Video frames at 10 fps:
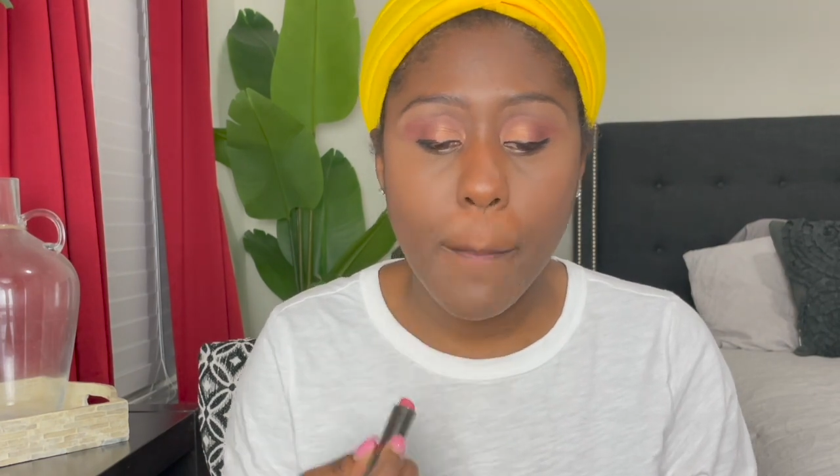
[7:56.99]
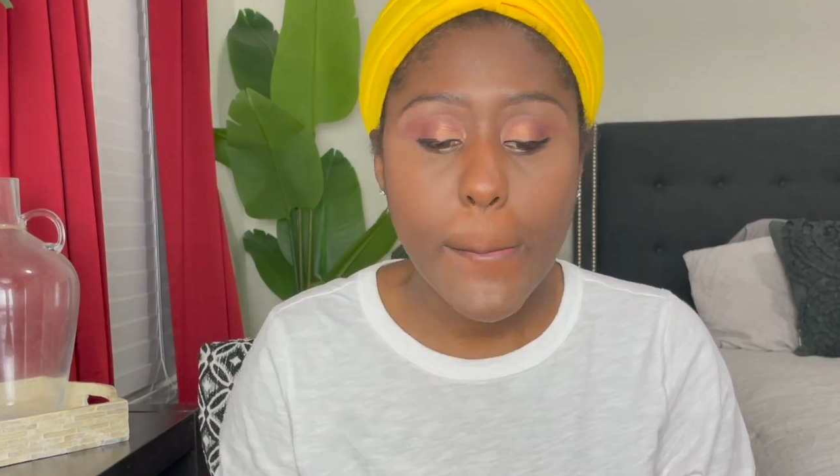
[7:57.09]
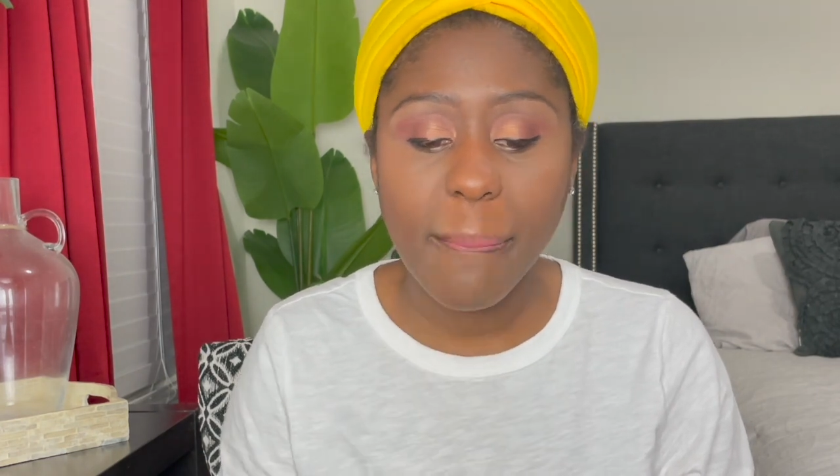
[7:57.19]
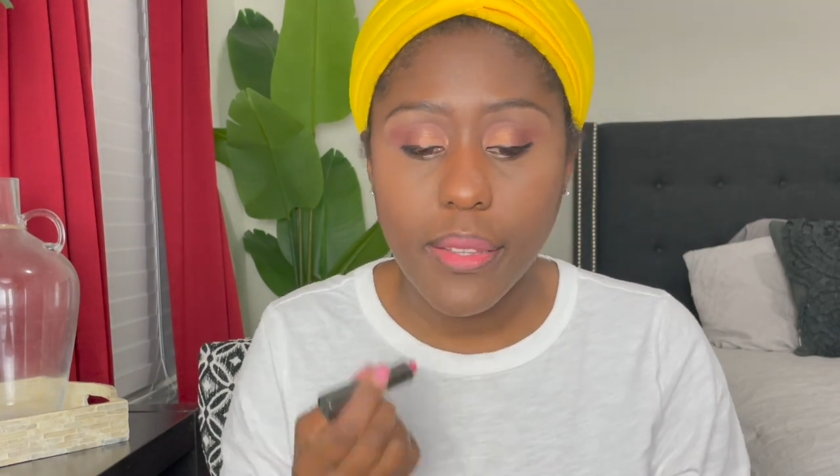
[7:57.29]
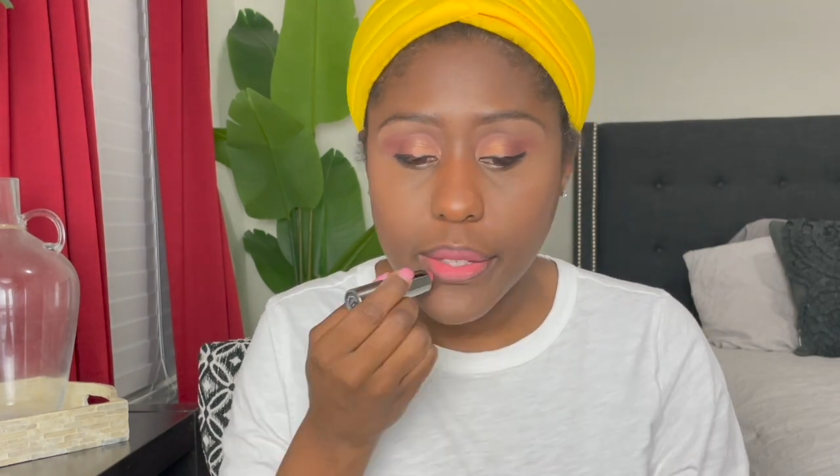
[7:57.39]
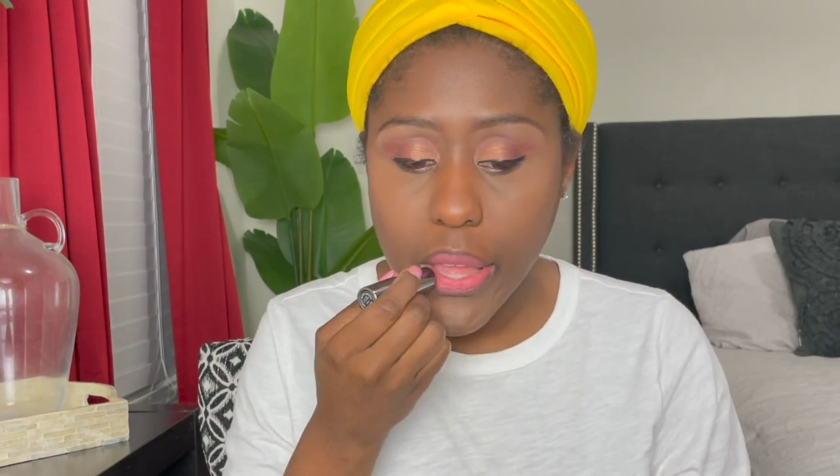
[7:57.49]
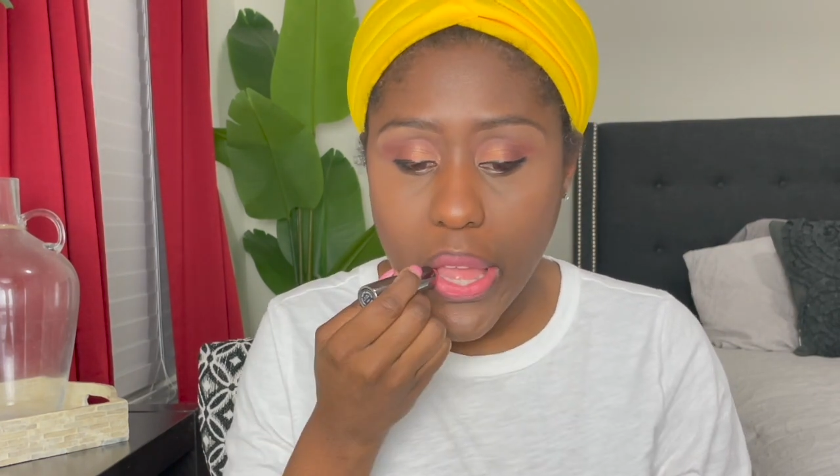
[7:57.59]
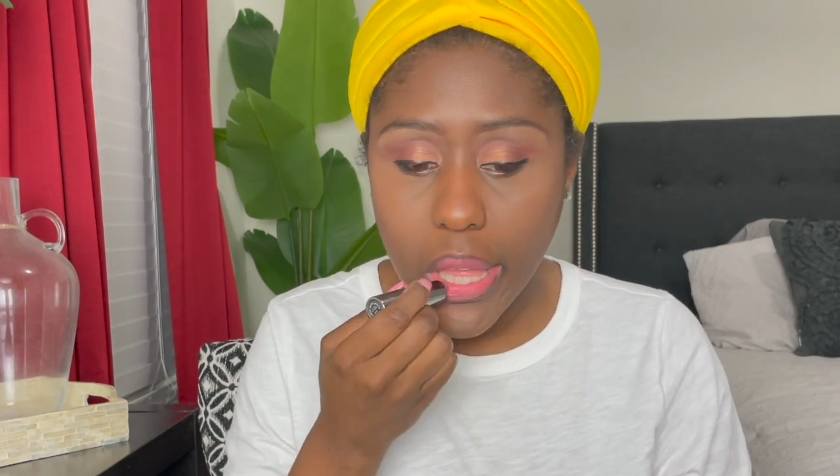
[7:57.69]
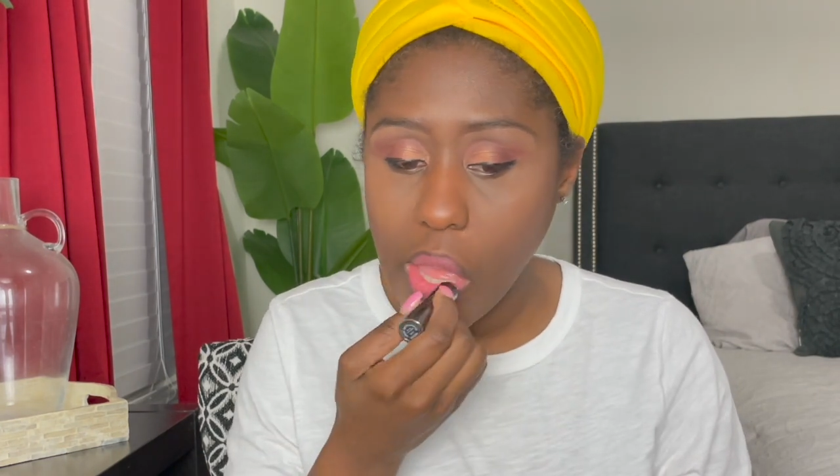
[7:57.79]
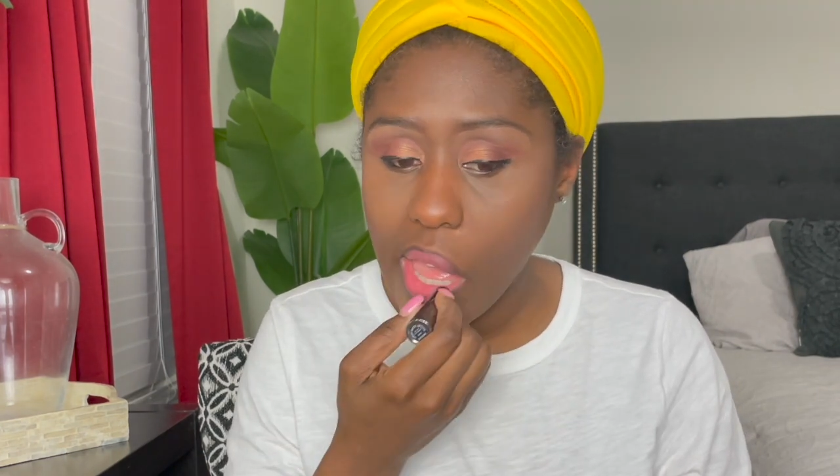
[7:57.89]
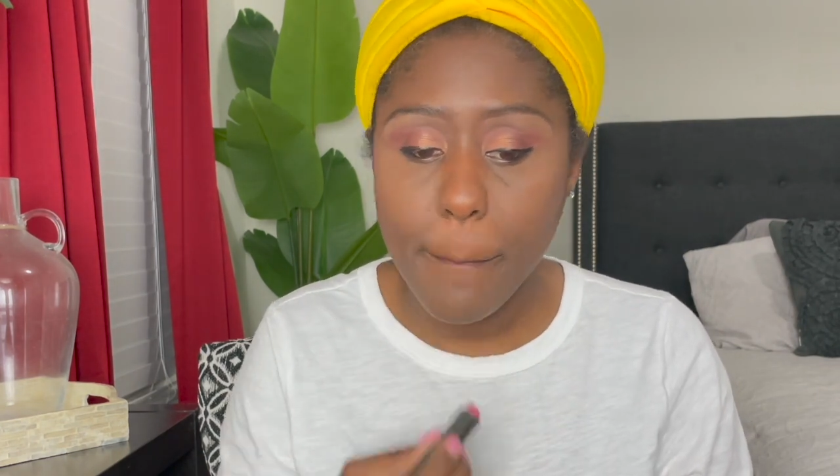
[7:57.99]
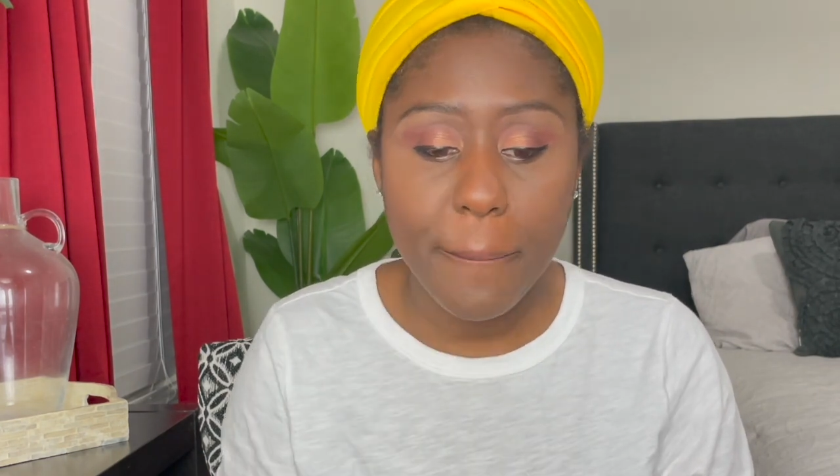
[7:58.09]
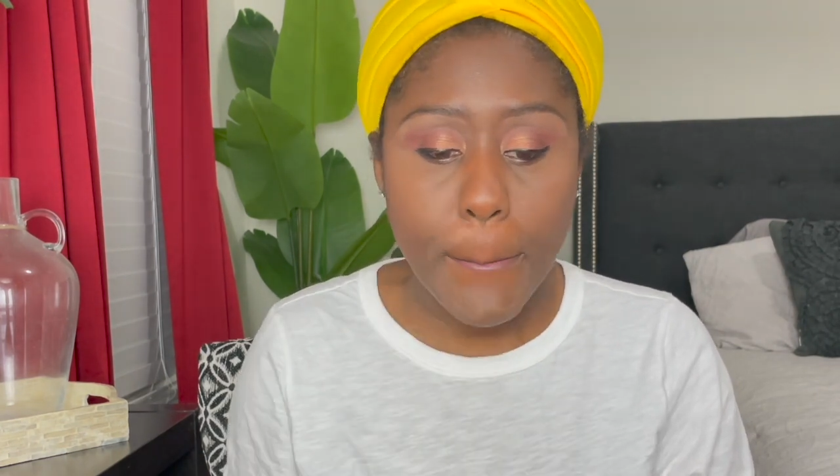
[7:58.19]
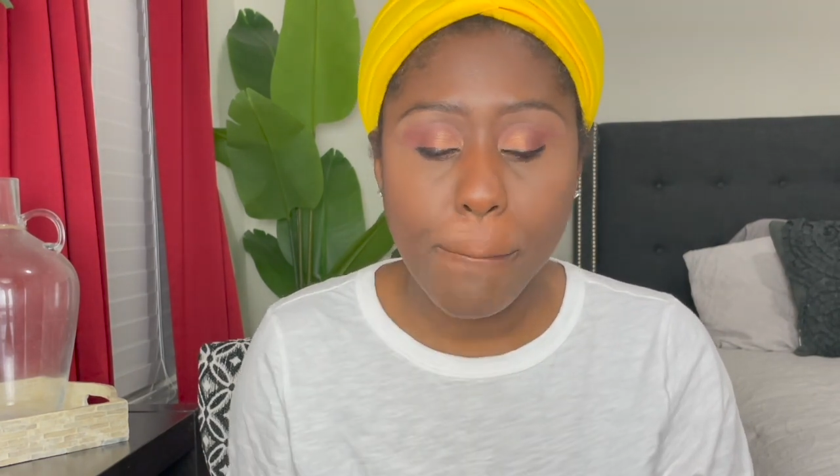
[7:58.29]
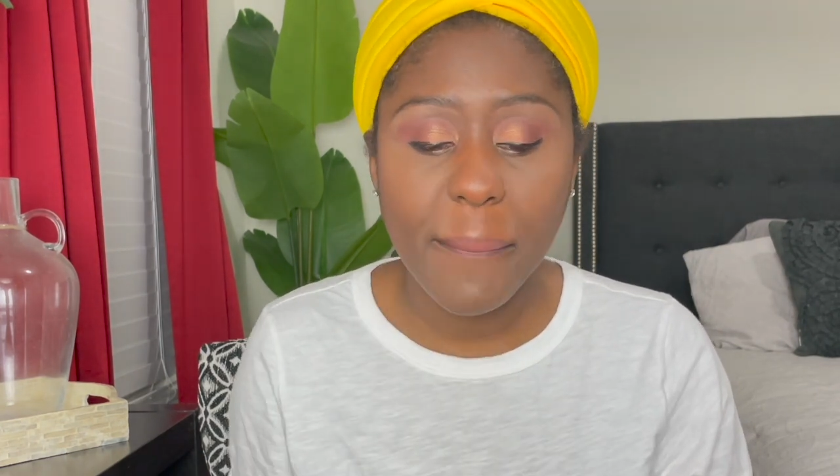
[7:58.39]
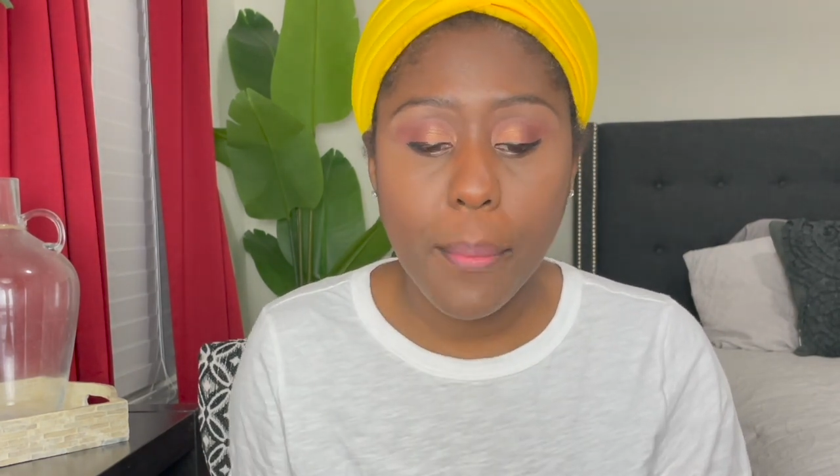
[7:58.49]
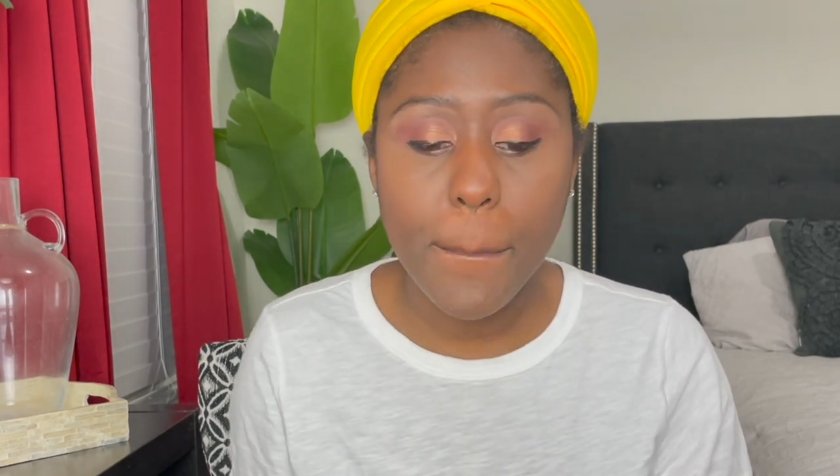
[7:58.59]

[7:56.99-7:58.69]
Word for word: not just um,